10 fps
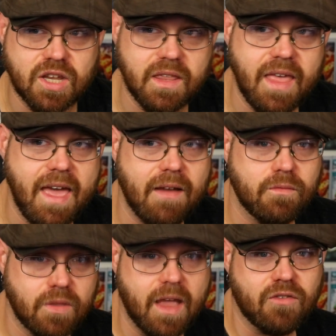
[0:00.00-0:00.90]
to
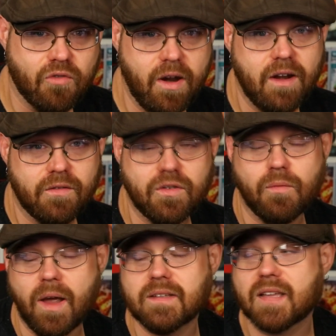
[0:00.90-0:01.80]
that trailer to
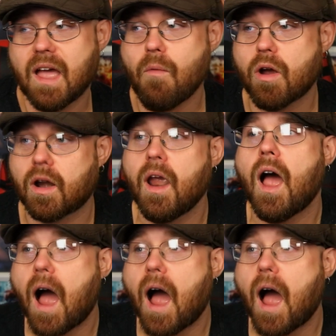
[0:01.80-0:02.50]
Rise of Skywalker,